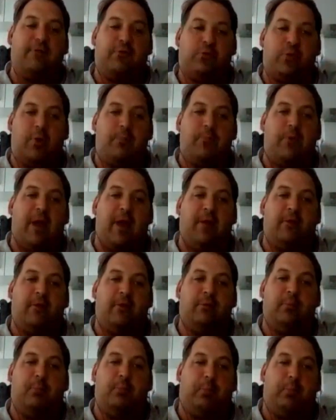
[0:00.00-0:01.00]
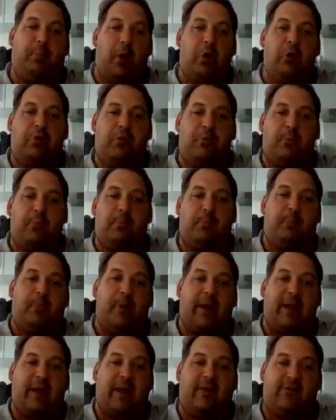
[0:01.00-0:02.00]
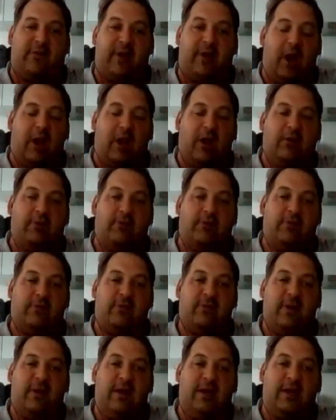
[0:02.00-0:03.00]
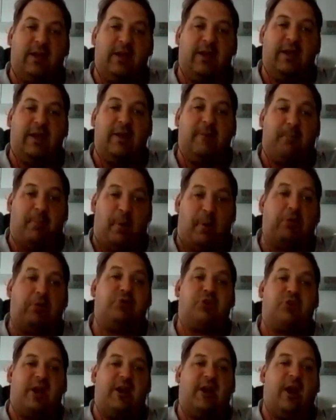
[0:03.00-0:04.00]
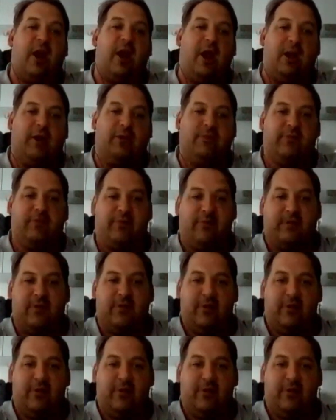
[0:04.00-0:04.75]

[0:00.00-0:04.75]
I've swum around both biggest islands in both Channel Islands.